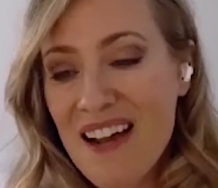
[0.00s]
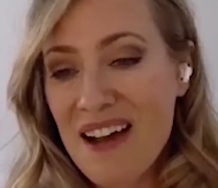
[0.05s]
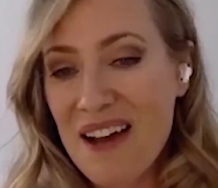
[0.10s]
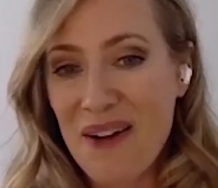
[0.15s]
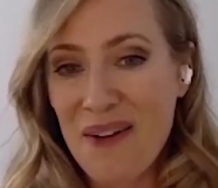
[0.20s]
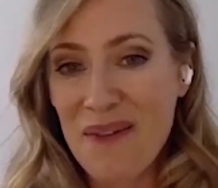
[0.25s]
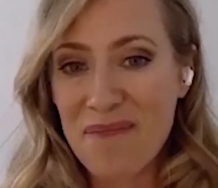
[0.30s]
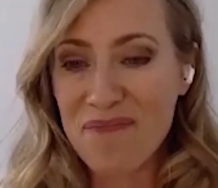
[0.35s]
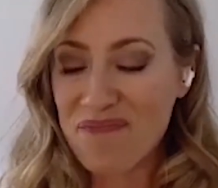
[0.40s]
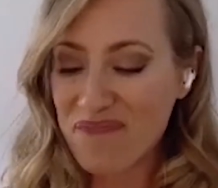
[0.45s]

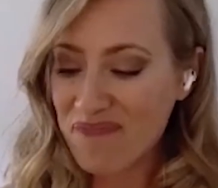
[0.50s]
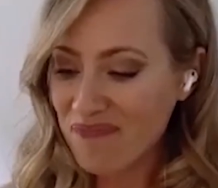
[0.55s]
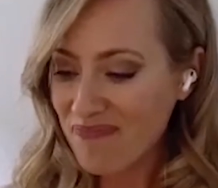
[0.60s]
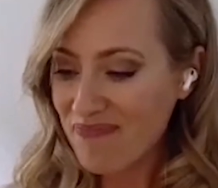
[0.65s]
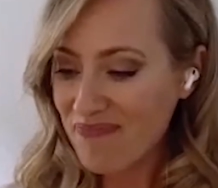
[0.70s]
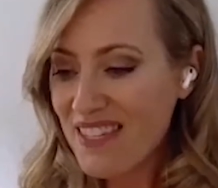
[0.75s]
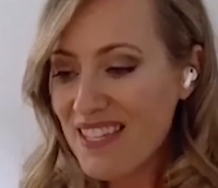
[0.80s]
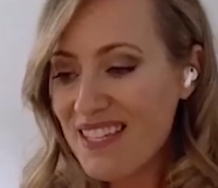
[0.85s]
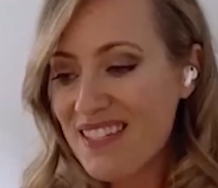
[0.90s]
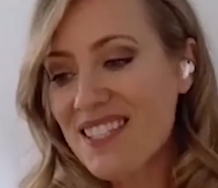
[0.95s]
Um,
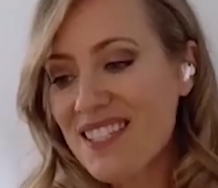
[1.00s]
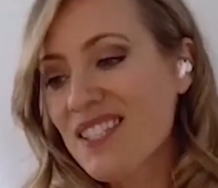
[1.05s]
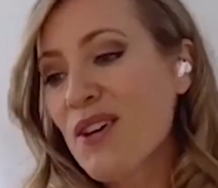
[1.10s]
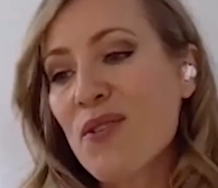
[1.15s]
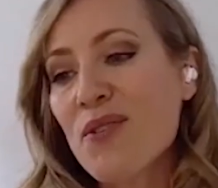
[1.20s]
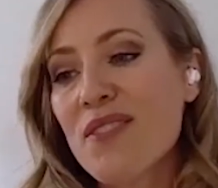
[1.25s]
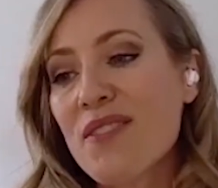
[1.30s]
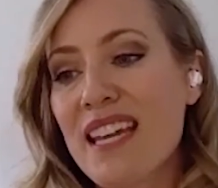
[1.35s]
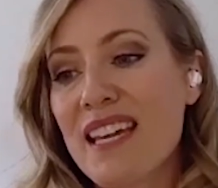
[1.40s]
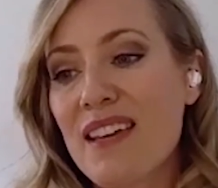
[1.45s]

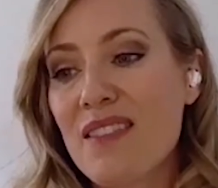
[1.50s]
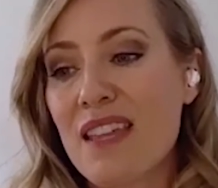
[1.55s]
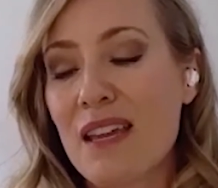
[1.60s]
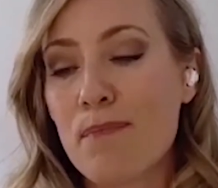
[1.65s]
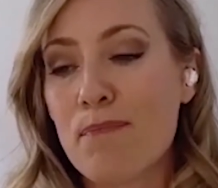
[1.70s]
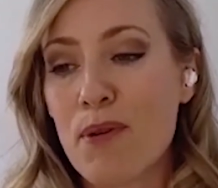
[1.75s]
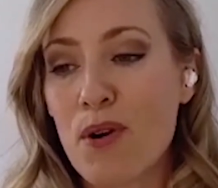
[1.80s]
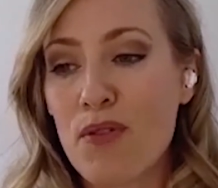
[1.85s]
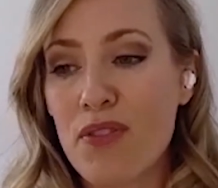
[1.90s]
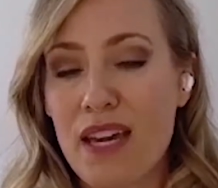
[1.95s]
so they, they
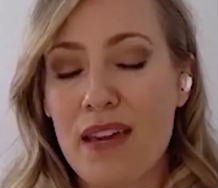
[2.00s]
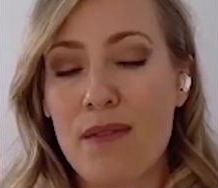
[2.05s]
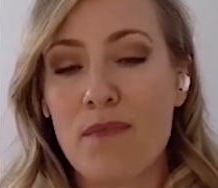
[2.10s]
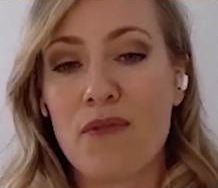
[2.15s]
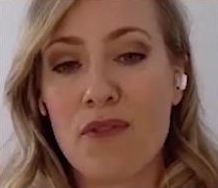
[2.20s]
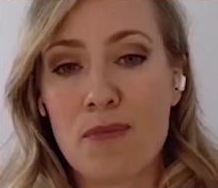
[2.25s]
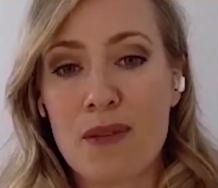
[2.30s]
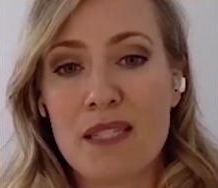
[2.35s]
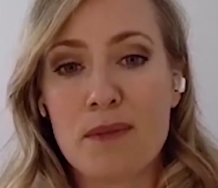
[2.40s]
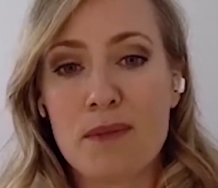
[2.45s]
both came
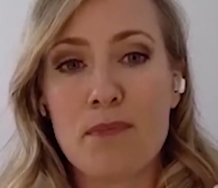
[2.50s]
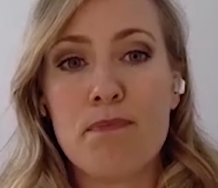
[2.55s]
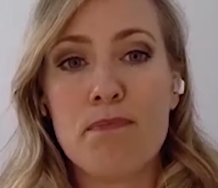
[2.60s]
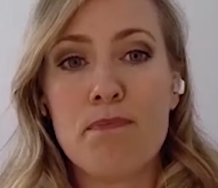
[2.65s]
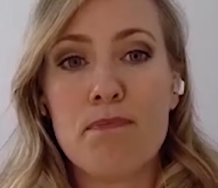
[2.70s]
from these,